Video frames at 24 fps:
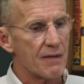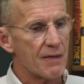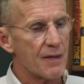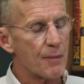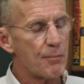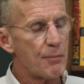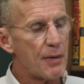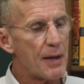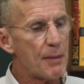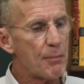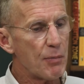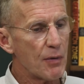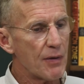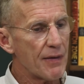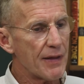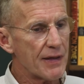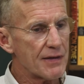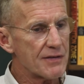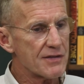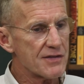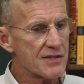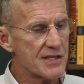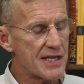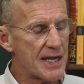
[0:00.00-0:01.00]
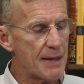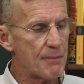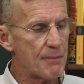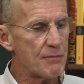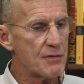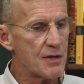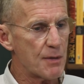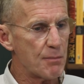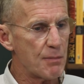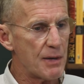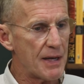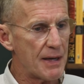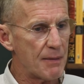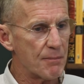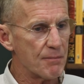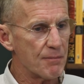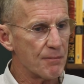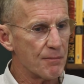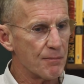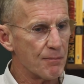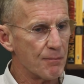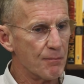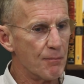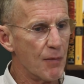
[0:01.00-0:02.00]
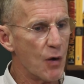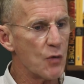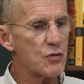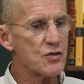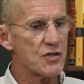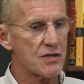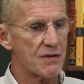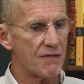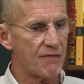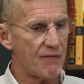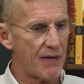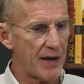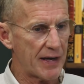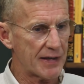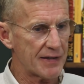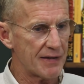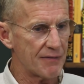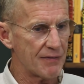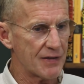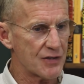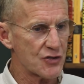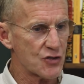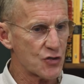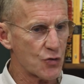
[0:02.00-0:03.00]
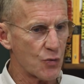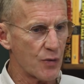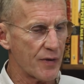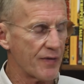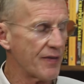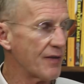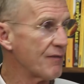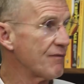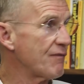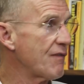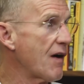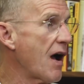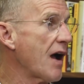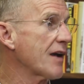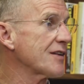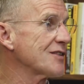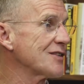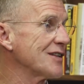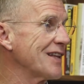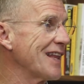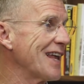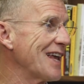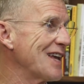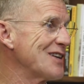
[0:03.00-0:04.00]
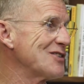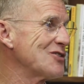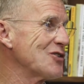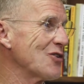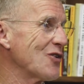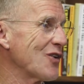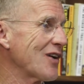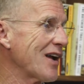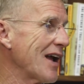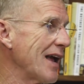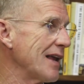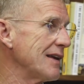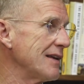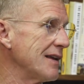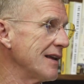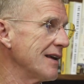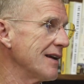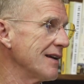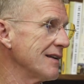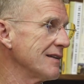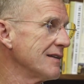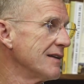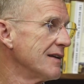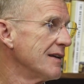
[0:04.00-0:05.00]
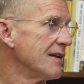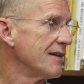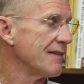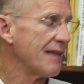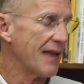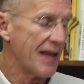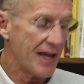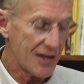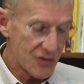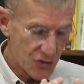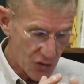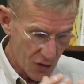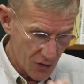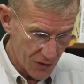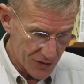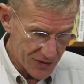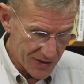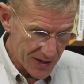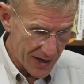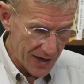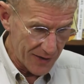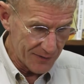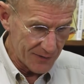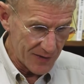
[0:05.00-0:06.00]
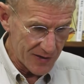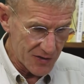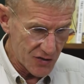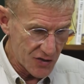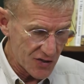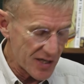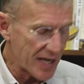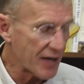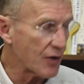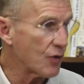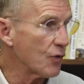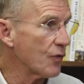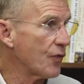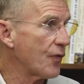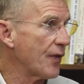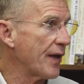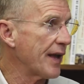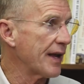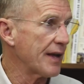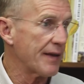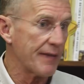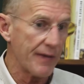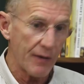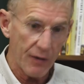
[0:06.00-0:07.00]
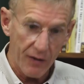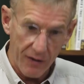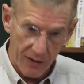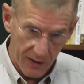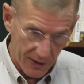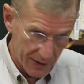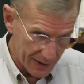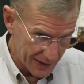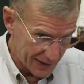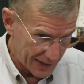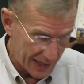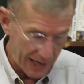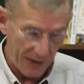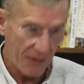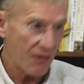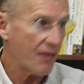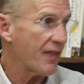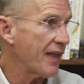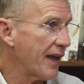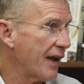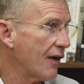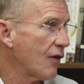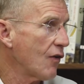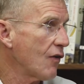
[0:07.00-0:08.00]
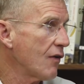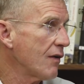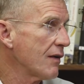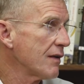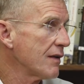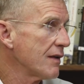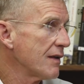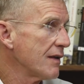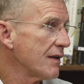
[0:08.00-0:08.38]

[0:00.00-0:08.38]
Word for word: The people that seem to be most effective, it's sort of the fox and the hedgehog idea. The hedgehog's got this single thing and they're gonna get there,